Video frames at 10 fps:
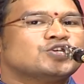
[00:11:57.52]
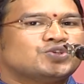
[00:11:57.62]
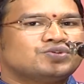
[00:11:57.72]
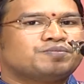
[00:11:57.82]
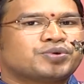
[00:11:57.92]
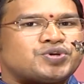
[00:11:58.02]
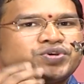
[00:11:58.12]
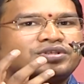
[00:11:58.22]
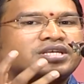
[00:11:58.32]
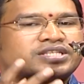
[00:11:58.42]
to
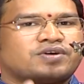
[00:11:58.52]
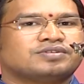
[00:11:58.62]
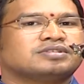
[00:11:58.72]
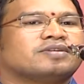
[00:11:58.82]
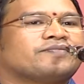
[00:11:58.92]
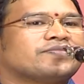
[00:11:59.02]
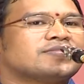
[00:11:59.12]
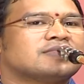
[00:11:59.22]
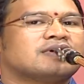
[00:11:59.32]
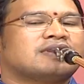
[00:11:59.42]
produce the sound
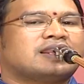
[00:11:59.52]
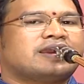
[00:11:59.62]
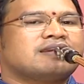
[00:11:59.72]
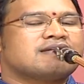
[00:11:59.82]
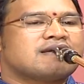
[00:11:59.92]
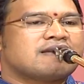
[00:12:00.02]
like